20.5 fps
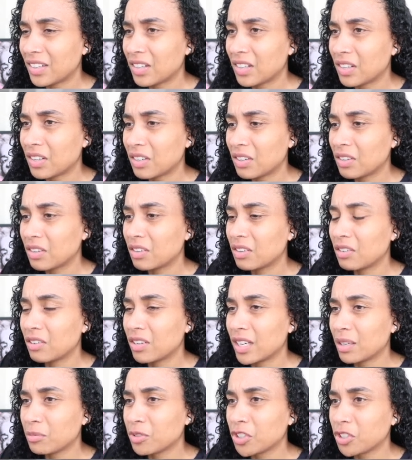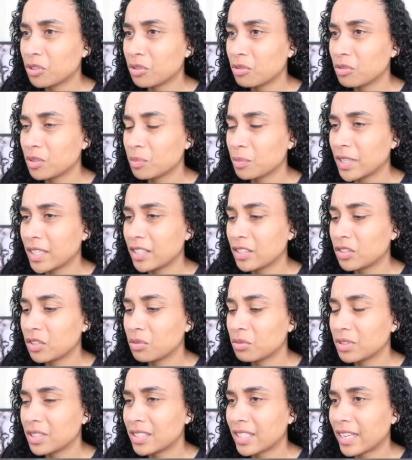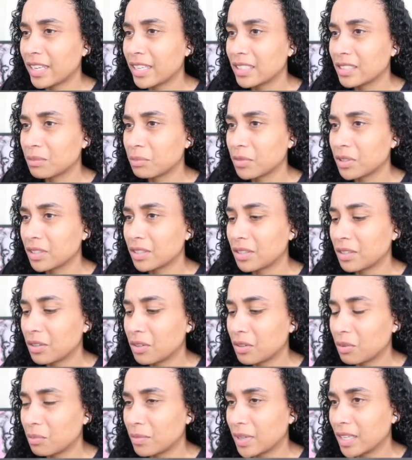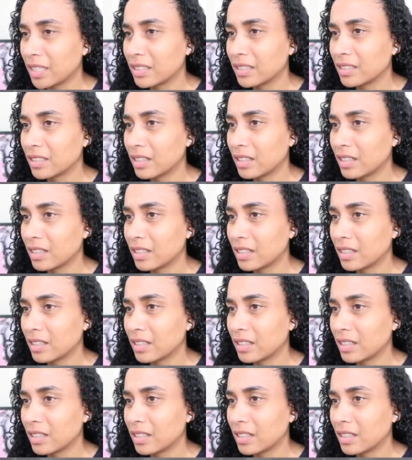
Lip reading: Oh, them shoes been in two states, bro. Oh my God.